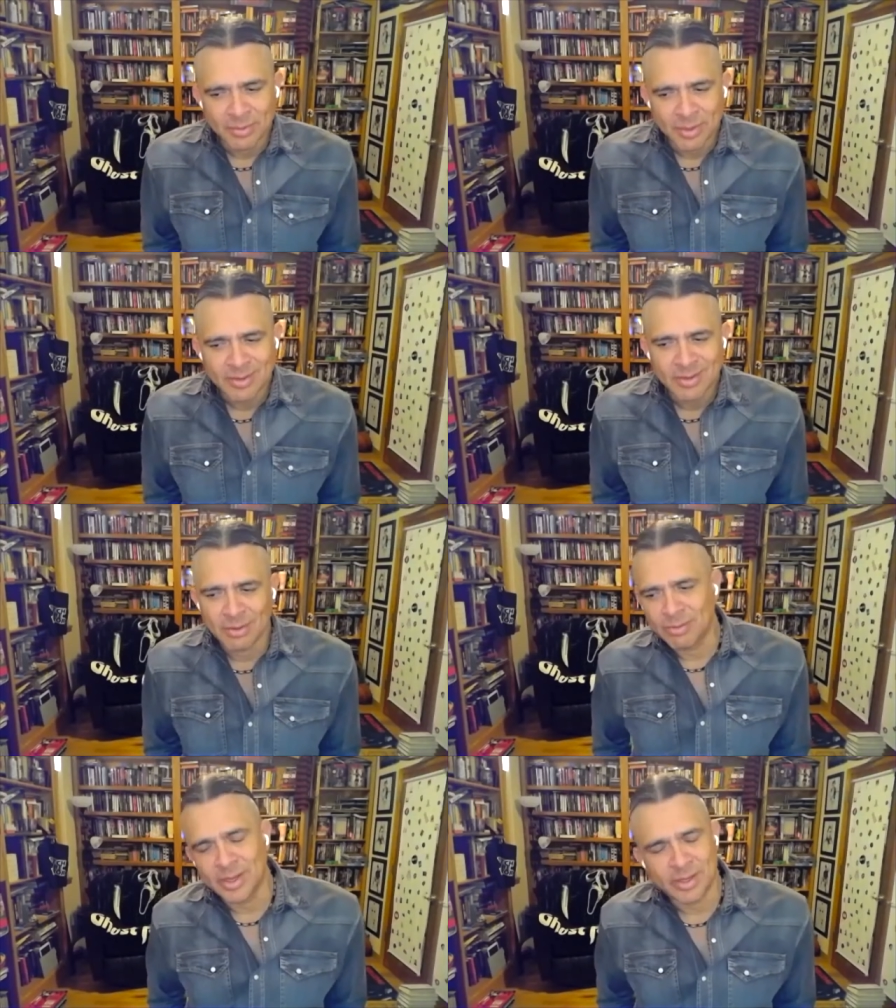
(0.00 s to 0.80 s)
well, that's not
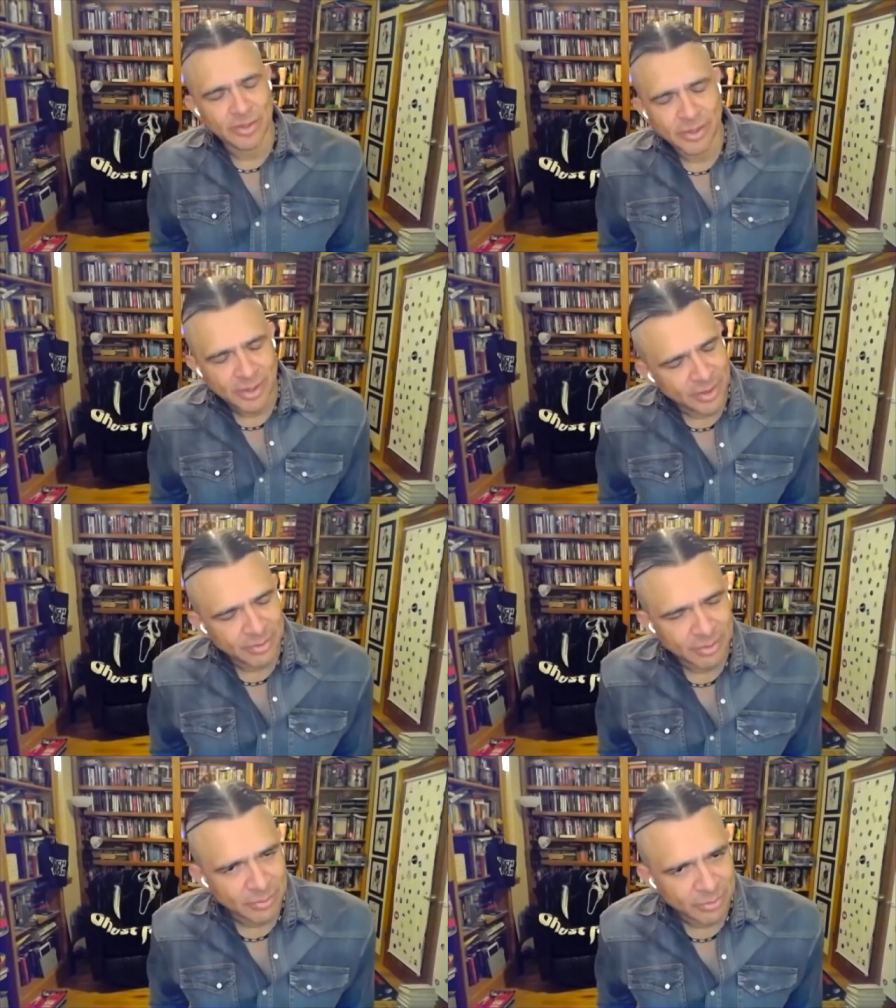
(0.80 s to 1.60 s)
right,
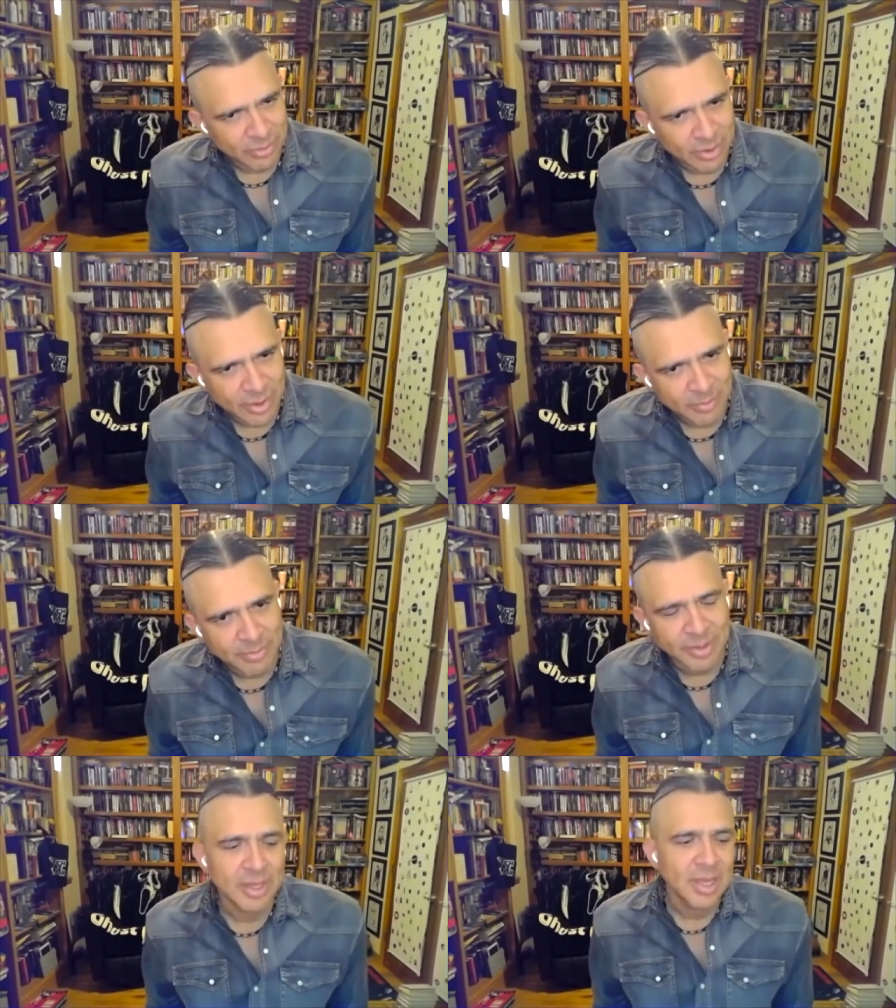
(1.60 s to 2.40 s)
something should have
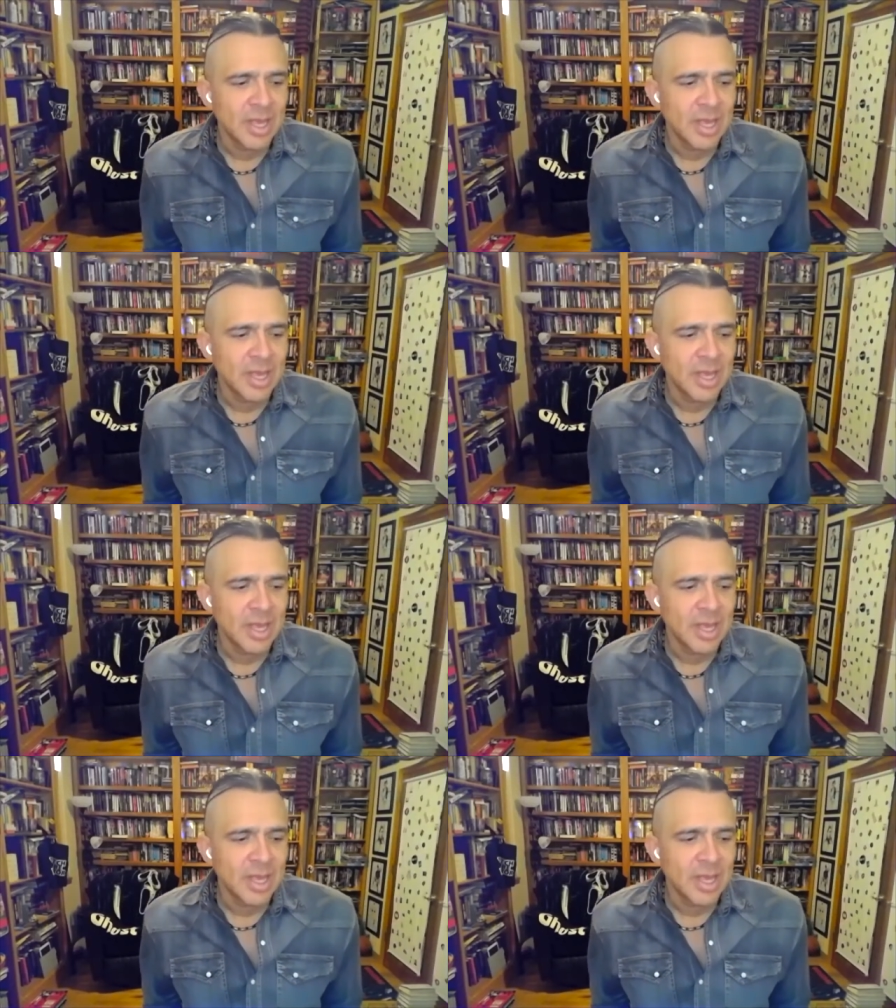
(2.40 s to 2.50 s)
happened.